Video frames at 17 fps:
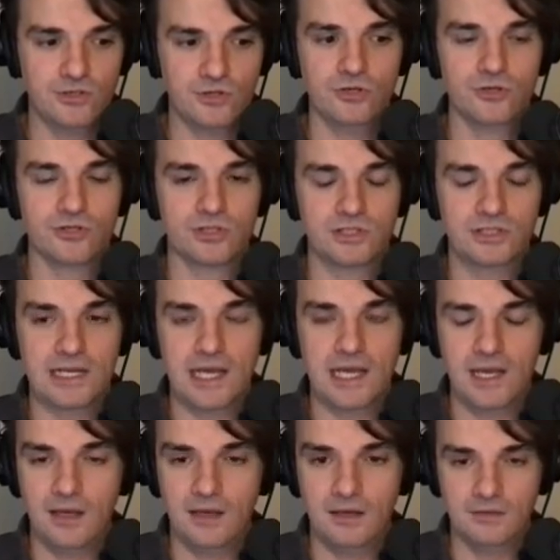used in
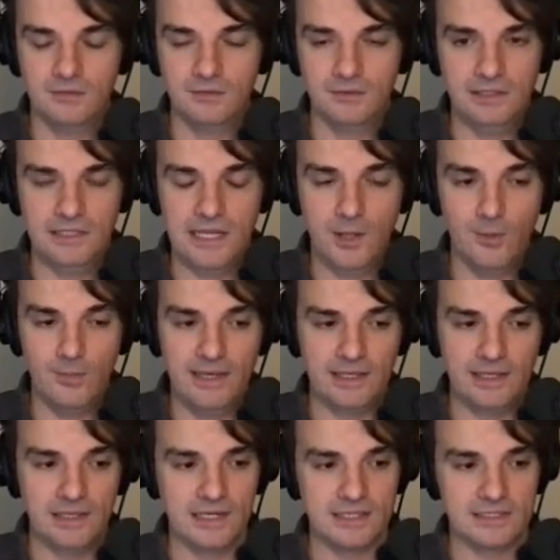a in a
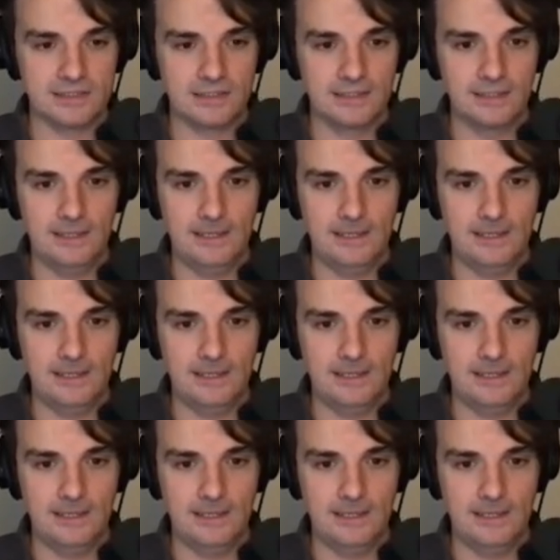domain class.